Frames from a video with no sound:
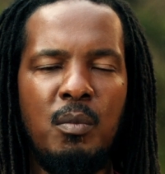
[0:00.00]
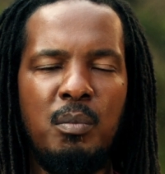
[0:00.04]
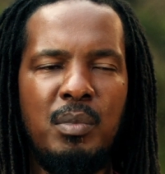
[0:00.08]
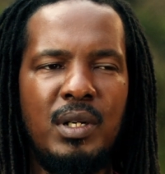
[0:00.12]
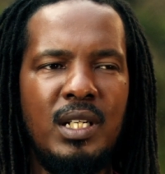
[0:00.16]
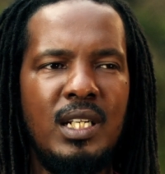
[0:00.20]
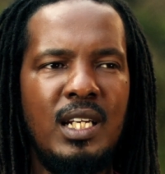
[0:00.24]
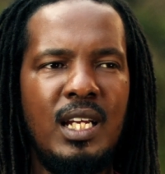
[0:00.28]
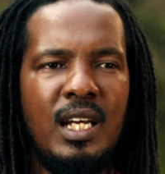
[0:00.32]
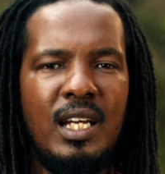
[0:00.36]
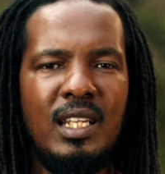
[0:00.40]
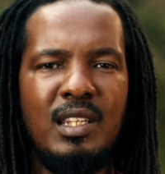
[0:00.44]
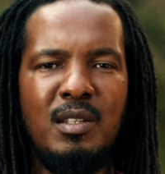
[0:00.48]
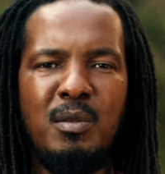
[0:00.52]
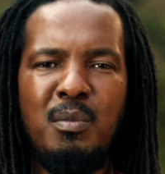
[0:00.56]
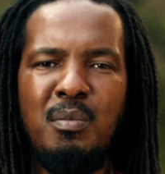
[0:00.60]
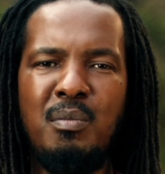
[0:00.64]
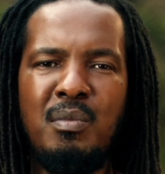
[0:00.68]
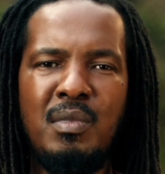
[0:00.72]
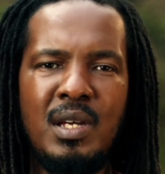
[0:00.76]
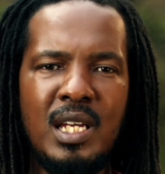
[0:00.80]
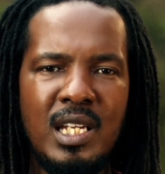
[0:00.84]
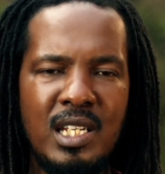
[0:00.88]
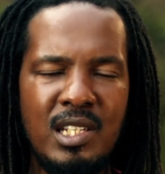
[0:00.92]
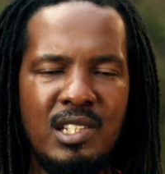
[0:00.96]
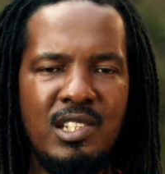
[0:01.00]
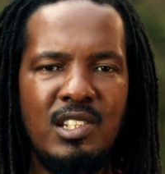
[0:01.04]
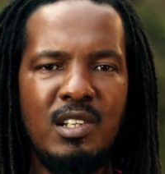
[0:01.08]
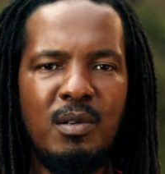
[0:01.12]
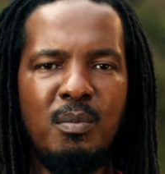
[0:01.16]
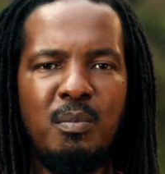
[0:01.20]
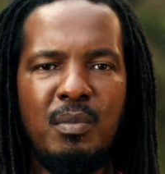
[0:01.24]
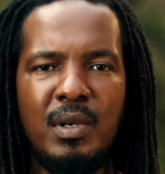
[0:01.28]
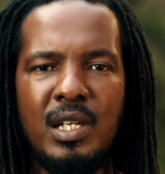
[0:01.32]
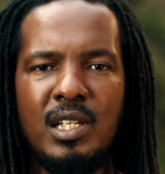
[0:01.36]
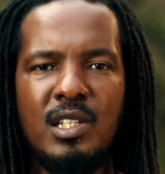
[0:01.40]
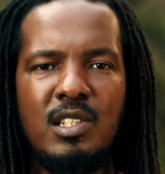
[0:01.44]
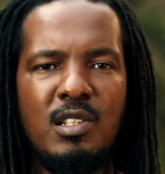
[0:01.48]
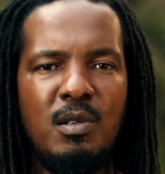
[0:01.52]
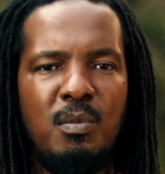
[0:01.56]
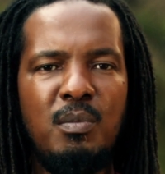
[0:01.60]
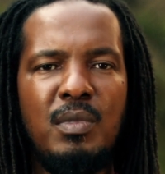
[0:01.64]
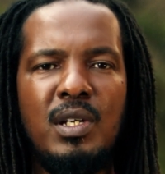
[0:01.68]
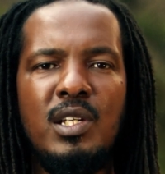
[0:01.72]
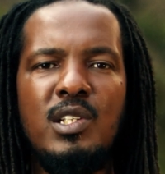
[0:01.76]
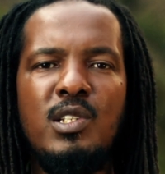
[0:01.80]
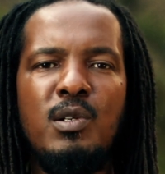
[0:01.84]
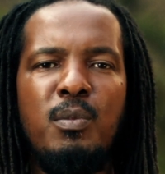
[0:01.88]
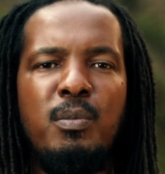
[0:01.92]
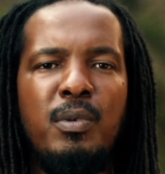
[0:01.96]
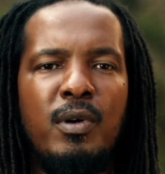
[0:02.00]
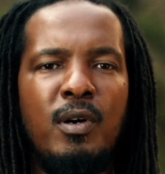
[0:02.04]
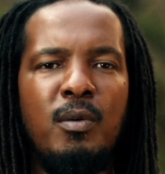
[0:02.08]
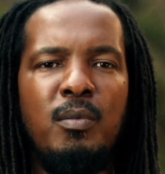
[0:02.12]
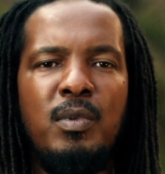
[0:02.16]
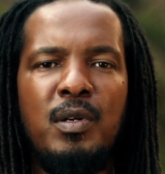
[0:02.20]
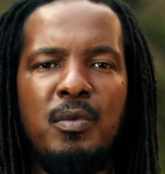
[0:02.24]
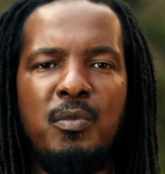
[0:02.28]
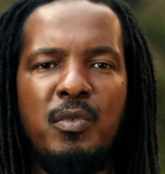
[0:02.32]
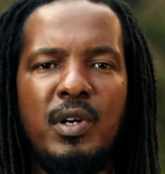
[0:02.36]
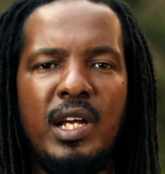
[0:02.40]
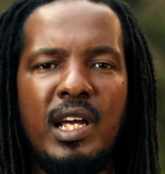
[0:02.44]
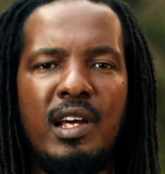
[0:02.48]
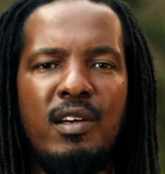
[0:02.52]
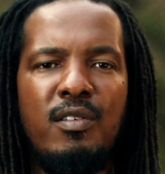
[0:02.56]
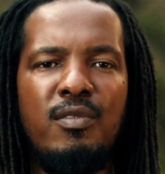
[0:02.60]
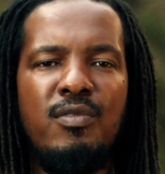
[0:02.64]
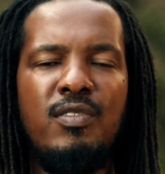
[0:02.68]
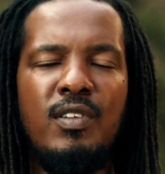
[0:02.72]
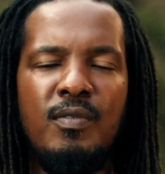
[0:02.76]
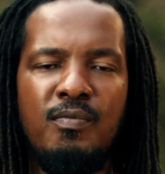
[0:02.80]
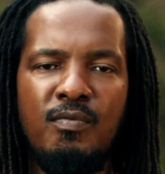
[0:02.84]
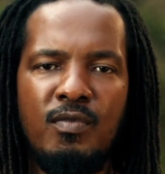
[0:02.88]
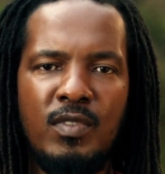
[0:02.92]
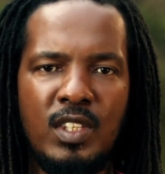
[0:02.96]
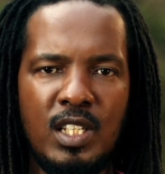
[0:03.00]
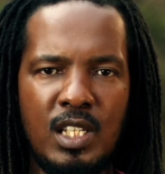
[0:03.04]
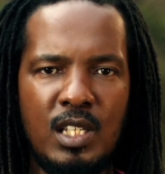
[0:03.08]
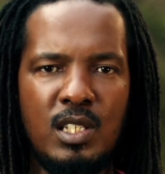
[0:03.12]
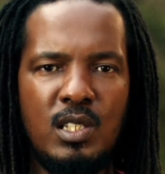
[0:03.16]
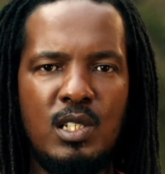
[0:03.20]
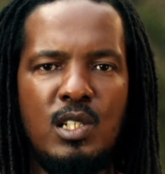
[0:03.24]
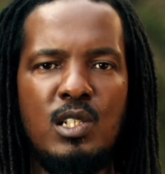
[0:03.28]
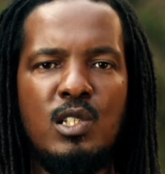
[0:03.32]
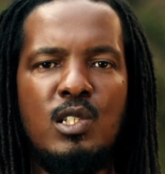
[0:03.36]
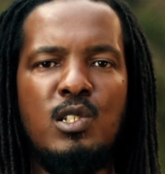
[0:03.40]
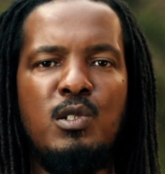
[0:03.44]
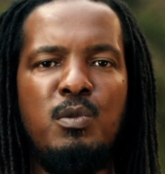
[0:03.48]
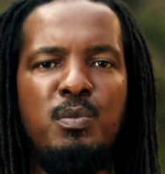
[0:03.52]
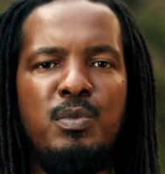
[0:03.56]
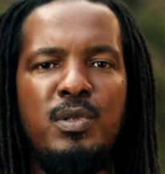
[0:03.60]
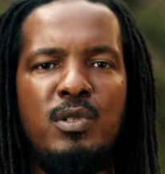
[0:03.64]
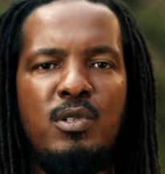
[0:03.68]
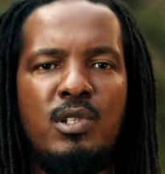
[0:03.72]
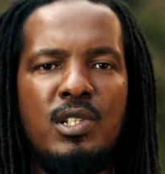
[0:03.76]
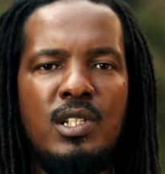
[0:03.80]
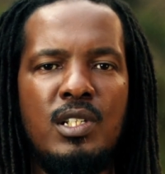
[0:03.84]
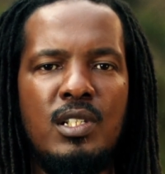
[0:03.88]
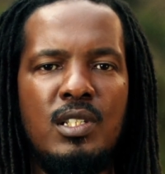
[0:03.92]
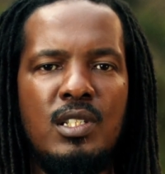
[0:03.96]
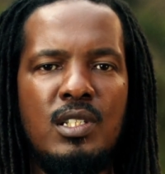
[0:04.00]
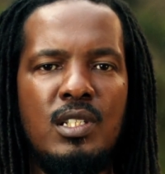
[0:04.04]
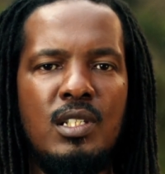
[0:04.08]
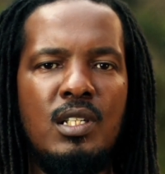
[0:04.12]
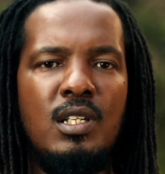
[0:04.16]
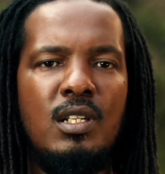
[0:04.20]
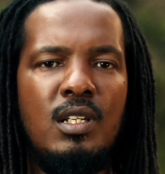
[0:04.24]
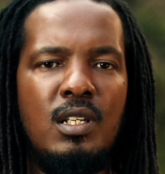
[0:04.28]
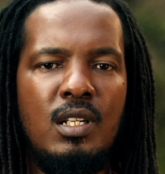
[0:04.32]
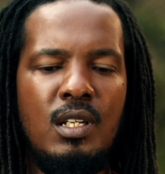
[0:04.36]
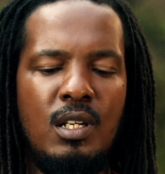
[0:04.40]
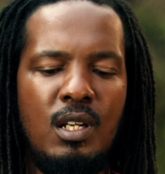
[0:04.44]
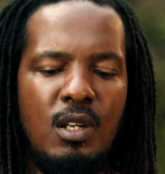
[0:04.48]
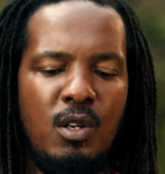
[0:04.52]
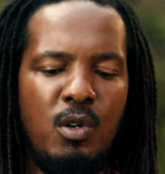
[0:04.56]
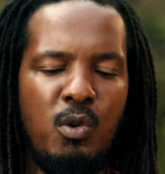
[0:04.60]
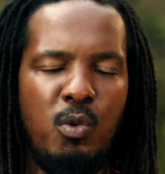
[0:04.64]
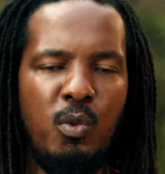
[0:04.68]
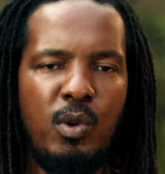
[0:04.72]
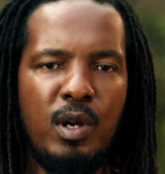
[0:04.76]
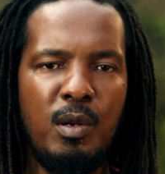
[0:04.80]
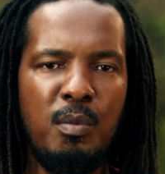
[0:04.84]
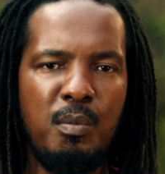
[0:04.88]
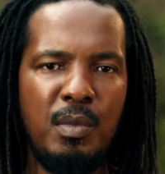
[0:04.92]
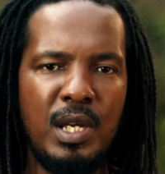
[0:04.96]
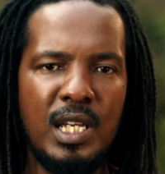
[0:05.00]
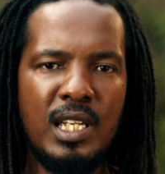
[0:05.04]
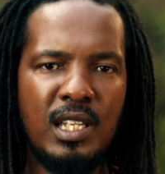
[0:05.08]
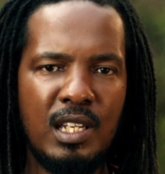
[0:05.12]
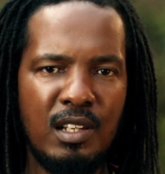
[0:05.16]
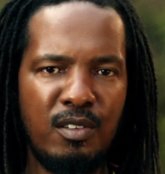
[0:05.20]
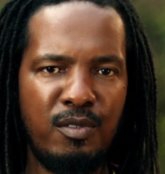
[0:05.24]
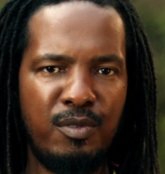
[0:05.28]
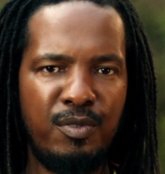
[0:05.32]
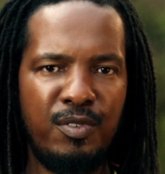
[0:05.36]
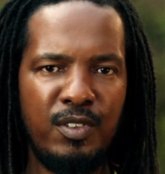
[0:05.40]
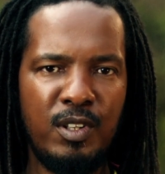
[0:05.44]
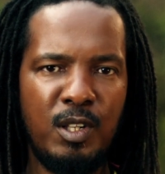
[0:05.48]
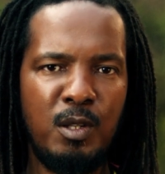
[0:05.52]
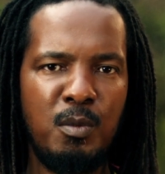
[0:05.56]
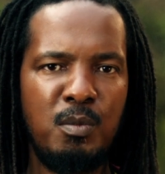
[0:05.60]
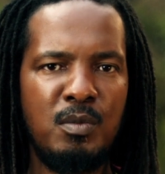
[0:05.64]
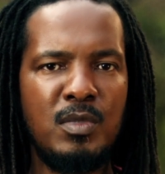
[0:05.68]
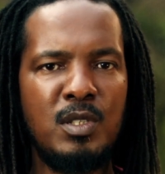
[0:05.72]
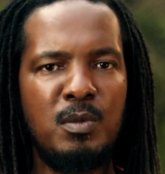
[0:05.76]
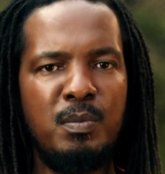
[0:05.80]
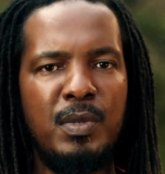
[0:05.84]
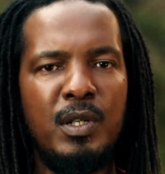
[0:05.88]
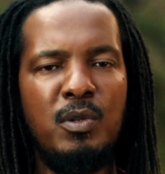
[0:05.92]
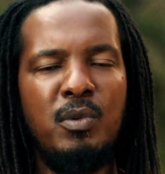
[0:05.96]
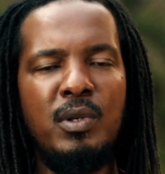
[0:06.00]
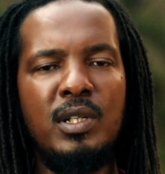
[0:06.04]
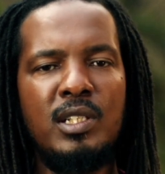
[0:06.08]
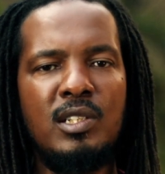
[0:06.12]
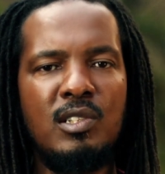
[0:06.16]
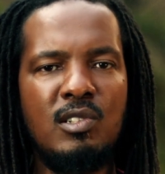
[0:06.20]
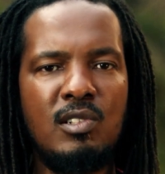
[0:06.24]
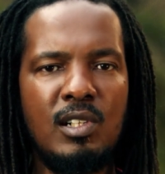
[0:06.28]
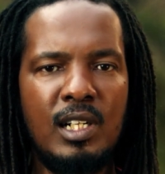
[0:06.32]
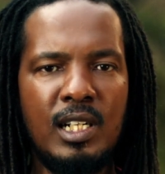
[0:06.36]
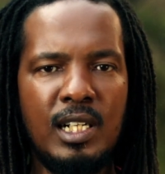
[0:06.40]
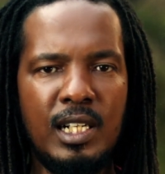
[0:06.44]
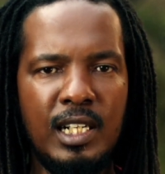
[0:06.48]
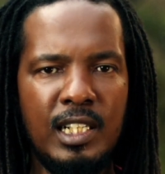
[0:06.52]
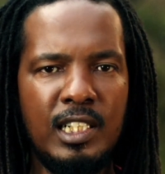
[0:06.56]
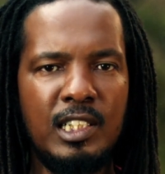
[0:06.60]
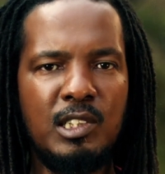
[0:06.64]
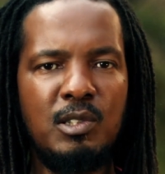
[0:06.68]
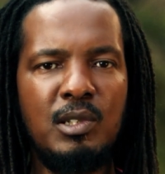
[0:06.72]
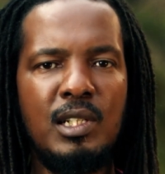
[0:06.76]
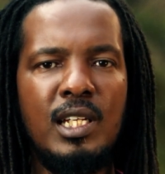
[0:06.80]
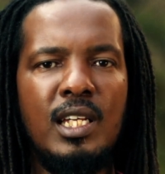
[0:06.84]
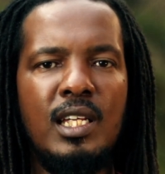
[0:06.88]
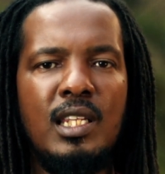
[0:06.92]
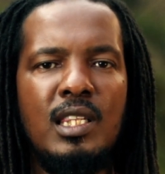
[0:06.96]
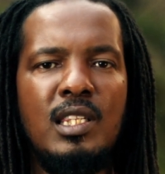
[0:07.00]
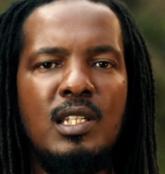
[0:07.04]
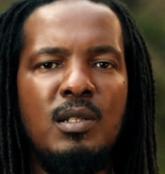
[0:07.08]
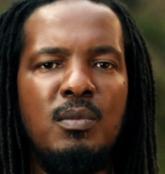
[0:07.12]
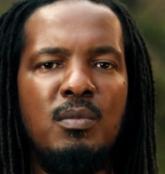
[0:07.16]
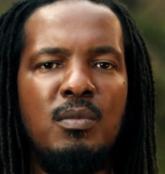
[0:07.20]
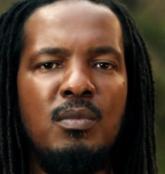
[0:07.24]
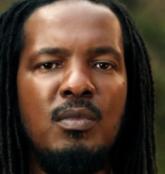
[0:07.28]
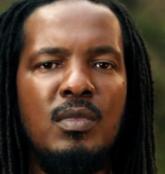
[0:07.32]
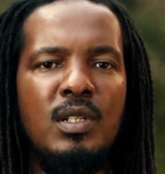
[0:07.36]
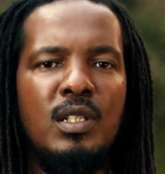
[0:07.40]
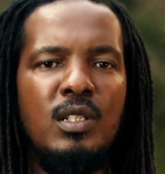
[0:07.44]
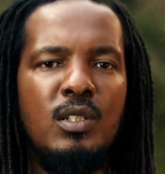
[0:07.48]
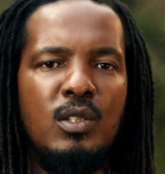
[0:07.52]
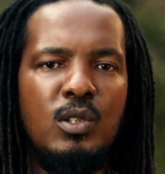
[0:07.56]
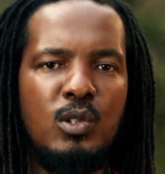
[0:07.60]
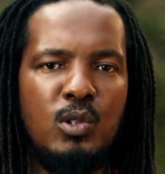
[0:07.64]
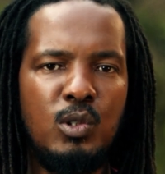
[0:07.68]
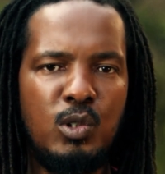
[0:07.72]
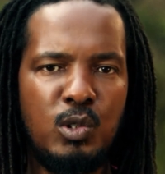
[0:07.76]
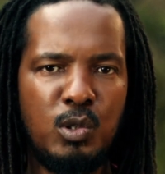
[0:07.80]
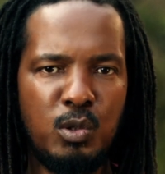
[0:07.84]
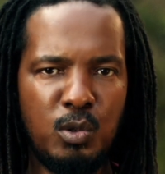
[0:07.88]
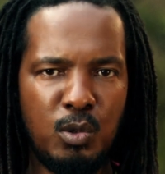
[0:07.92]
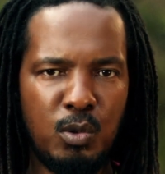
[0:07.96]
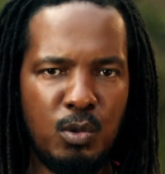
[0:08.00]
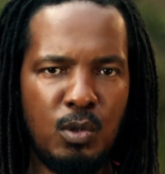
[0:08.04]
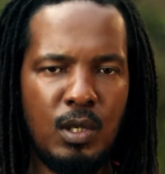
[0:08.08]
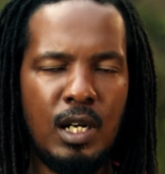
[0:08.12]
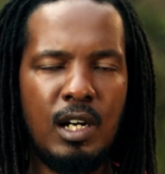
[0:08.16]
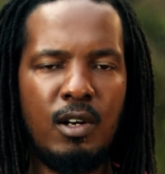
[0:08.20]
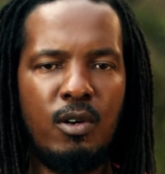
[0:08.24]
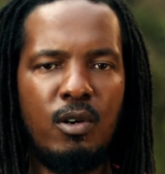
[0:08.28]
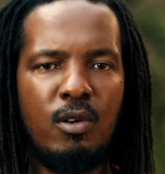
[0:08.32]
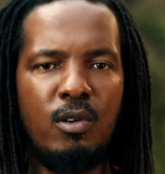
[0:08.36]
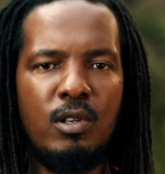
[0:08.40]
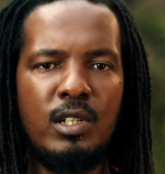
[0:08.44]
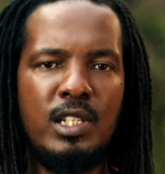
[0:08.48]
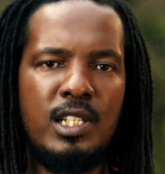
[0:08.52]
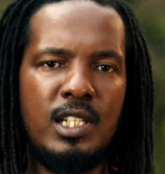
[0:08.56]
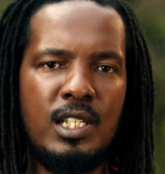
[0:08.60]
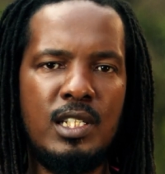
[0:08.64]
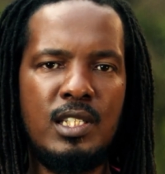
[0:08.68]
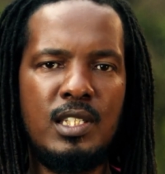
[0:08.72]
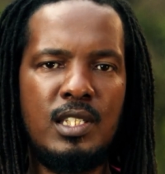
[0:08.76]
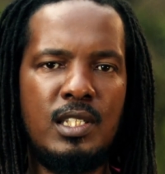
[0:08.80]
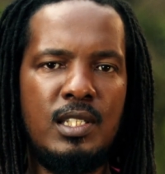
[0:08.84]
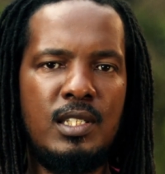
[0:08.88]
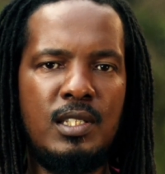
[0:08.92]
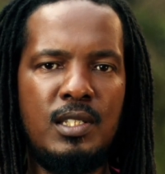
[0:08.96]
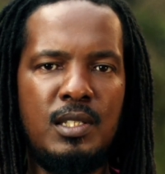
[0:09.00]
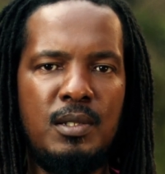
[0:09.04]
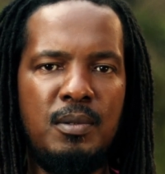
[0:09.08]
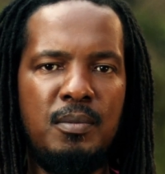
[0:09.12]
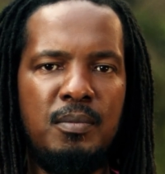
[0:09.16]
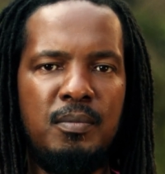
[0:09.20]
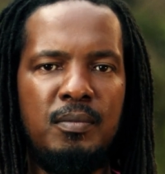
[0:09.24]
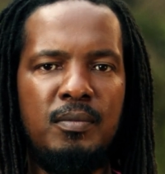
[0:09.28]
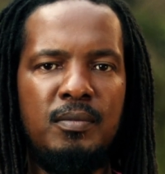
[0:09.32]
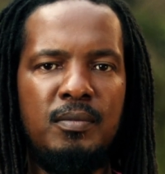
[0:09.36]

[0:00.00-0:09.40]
But yeah, the major problem we have is distributions. We're making films, but we're struggling to get them to our audiences.